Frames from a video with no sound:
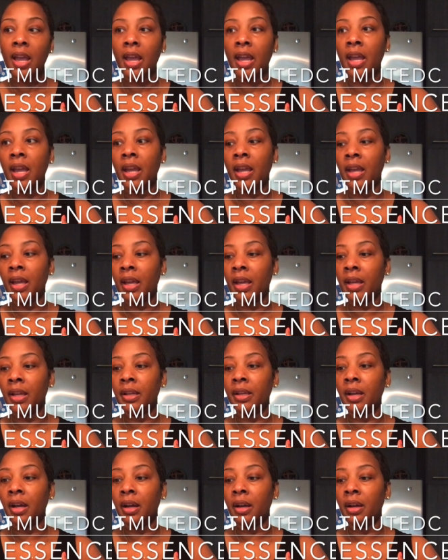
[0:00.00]

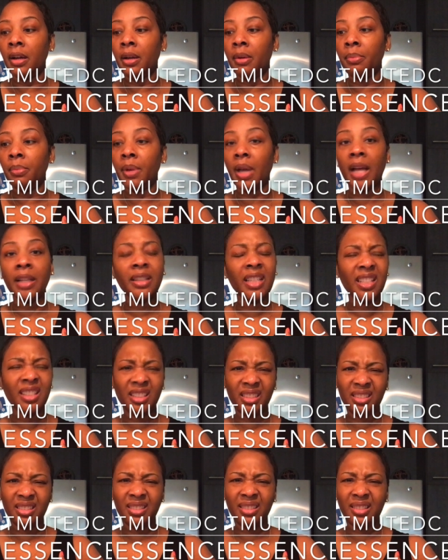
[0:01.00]
and um, I think
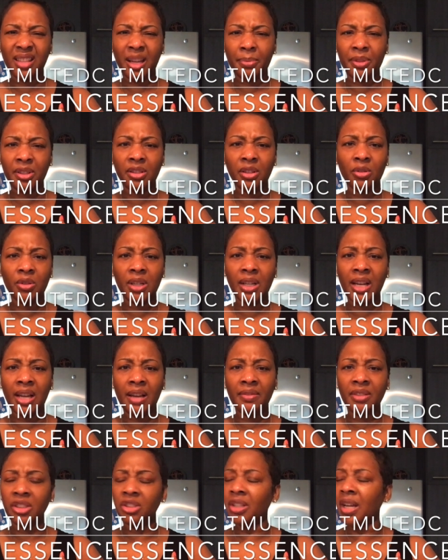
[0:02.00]
this is episode
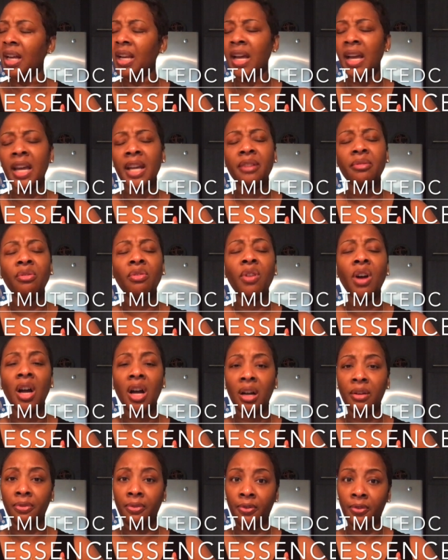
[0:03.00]
11. Child, I had a
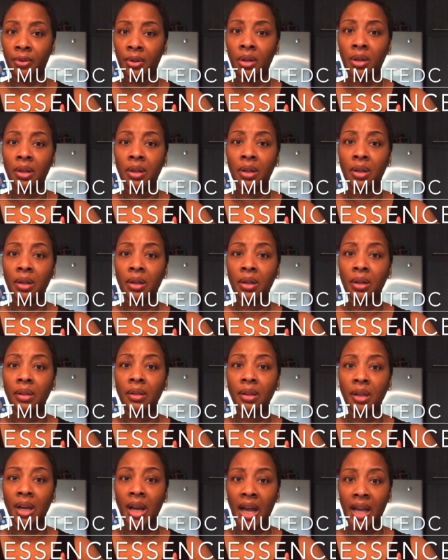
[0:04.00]
rough
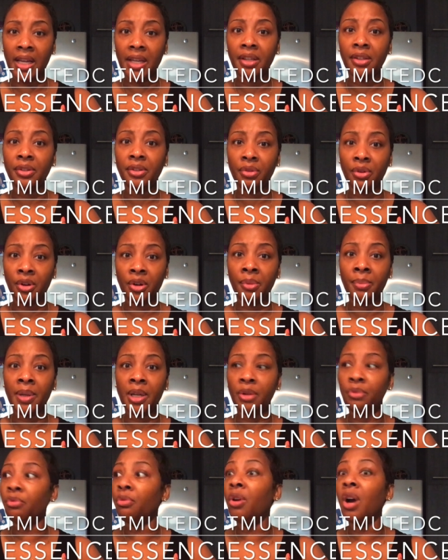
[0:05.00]
night. You hear
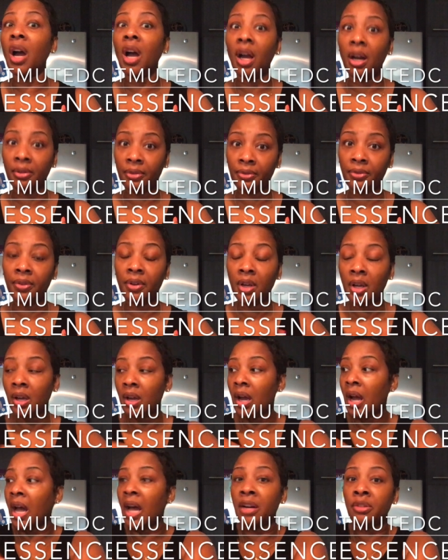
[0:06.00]
me? Rough.
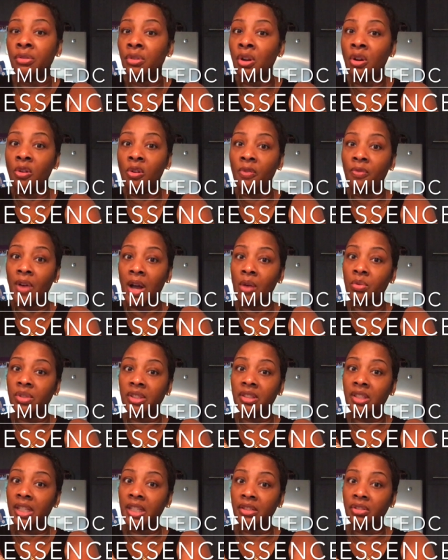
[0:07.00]
I don't know if I was
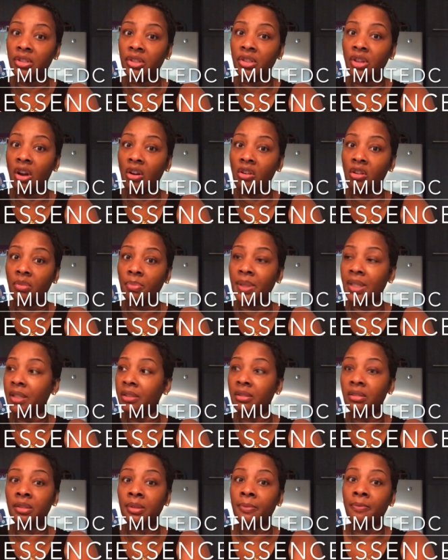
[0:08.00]
sick as a dog
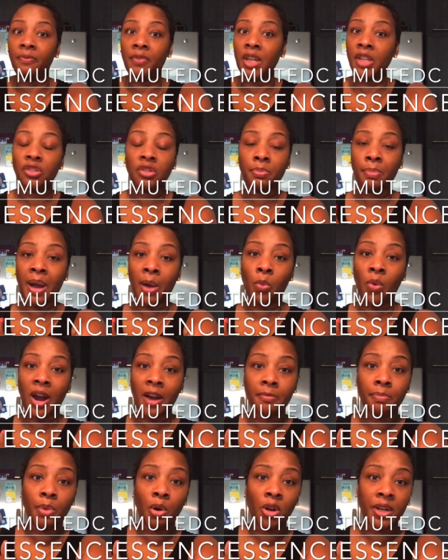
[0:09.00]
because of some fish my
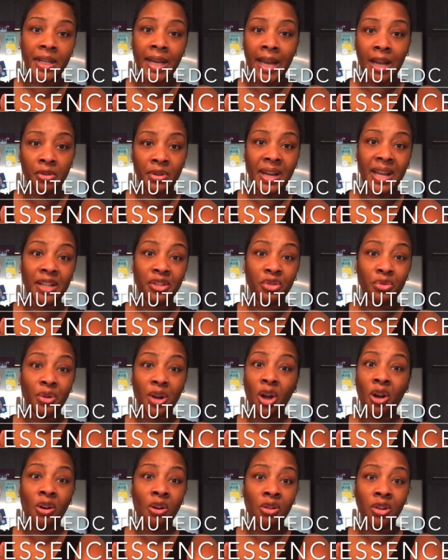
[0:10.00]
wife bought down there to
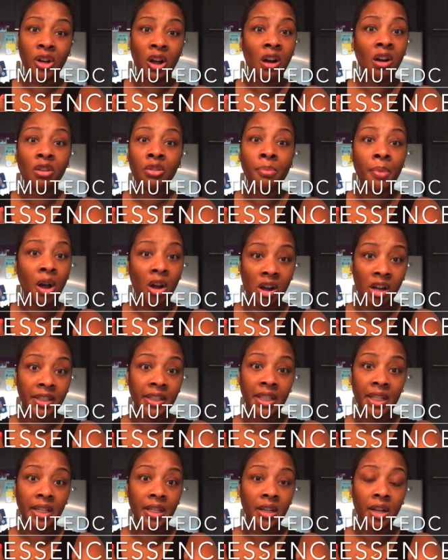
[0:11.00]
the Hong Kong
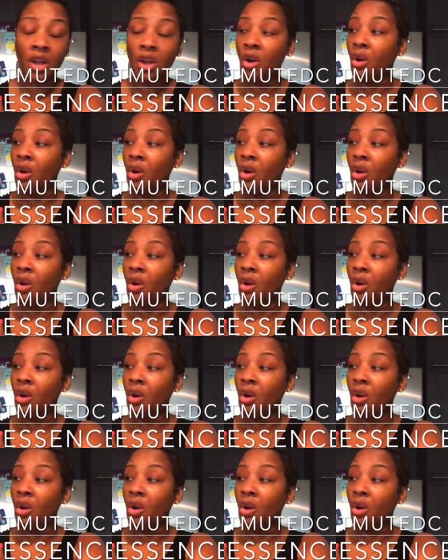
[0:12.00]
market